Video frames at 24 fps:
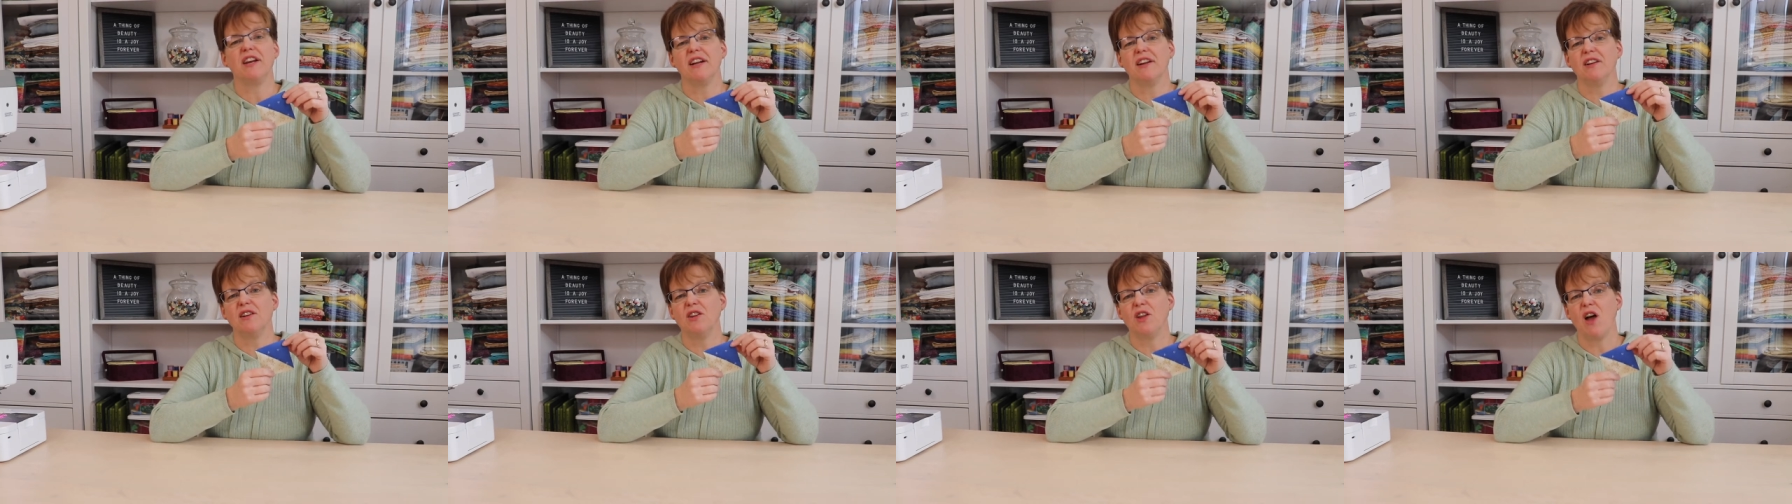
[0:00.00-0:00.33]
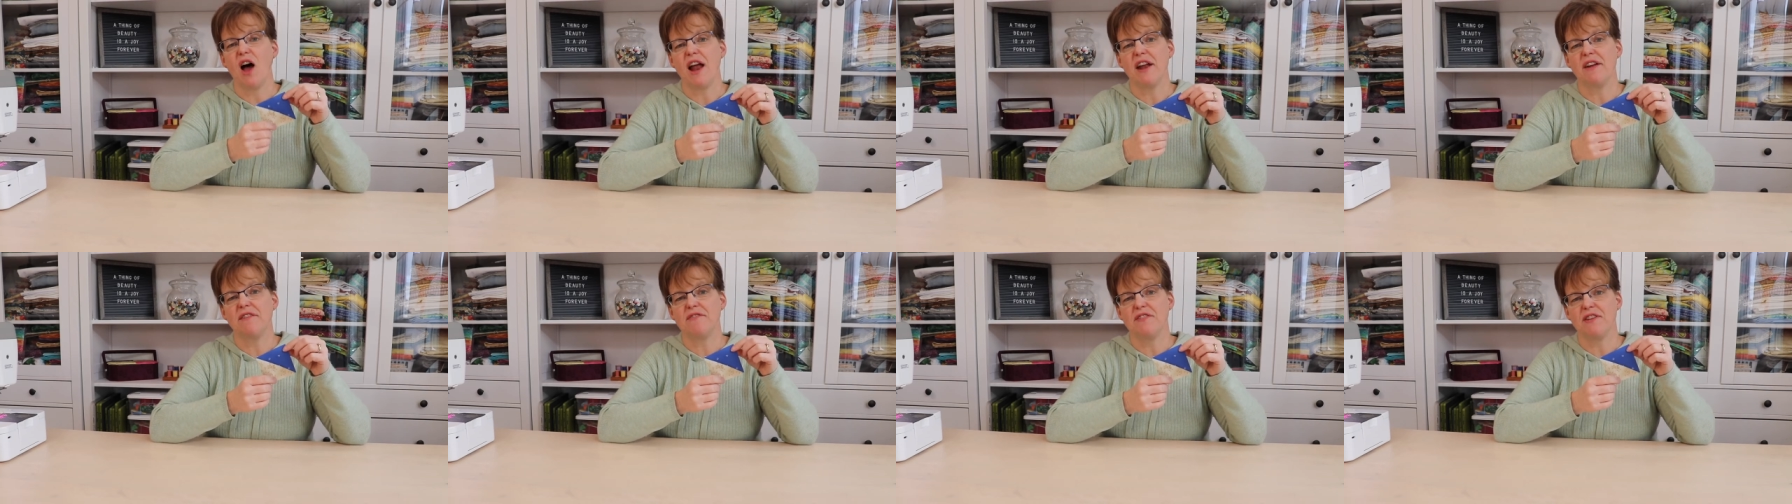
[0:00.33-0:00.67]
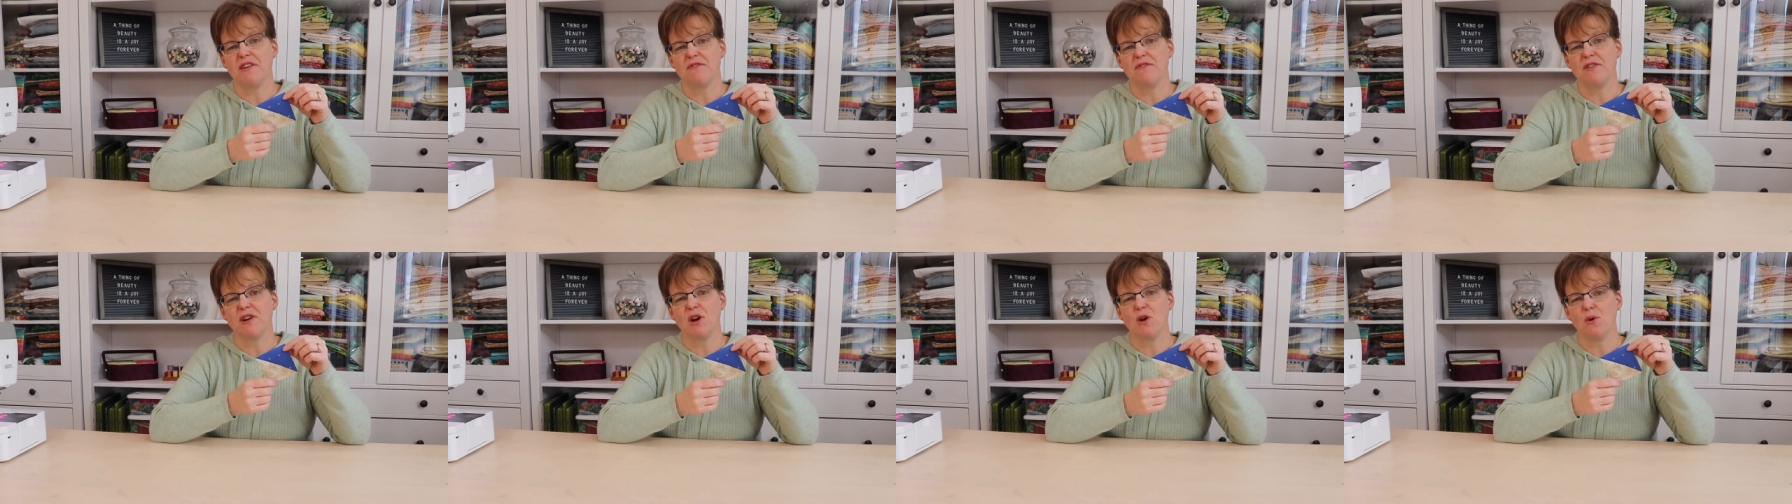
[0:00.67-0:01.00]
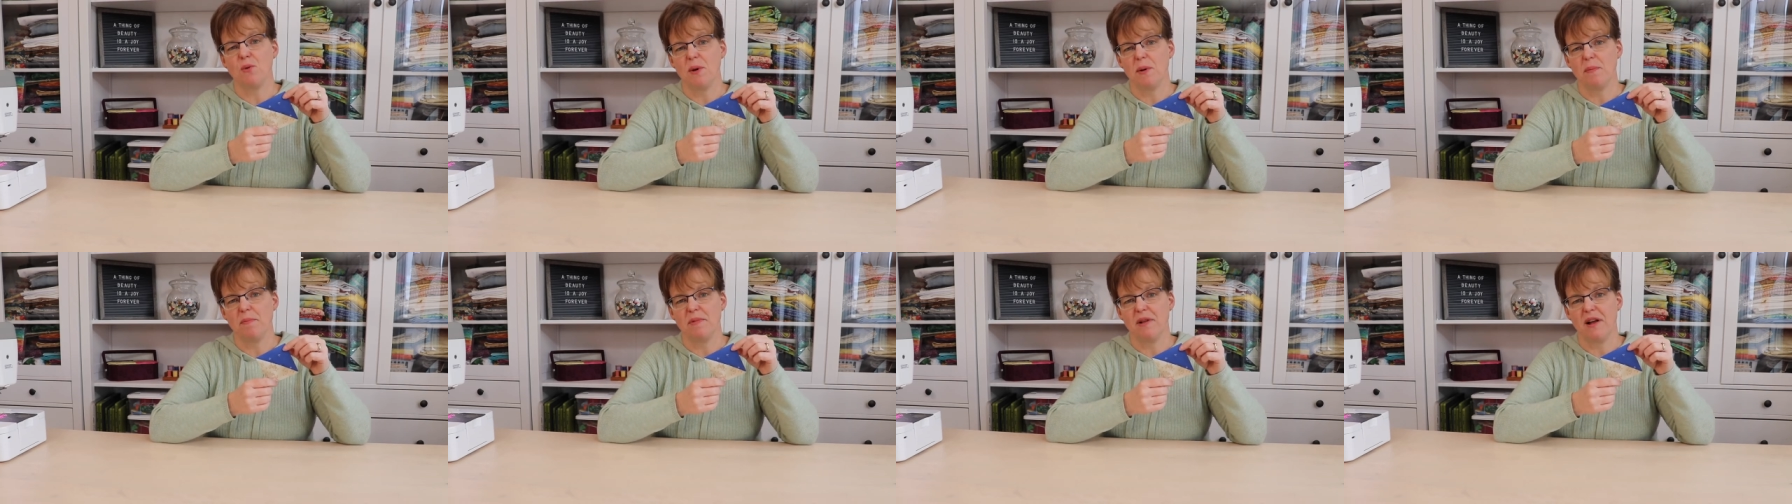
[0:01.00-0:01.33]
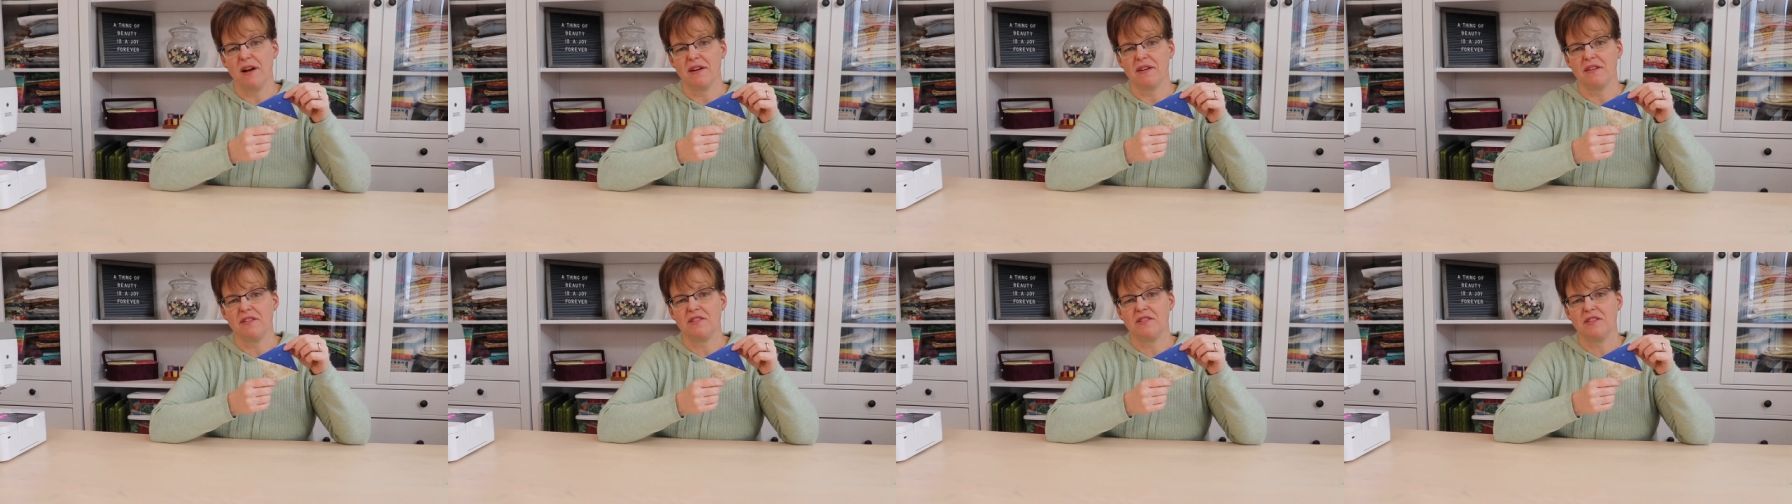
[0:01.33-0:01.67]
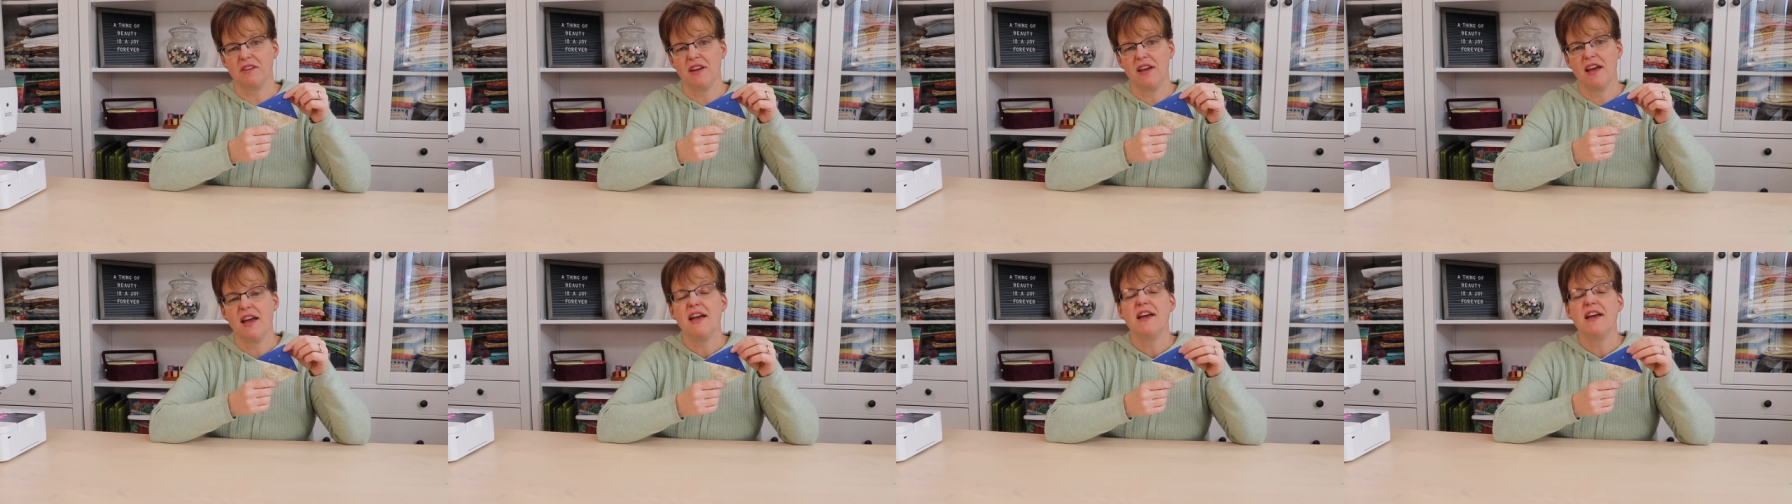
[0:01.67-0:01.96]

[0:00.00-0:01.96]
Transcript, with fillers: in a lot of different quilt blocks.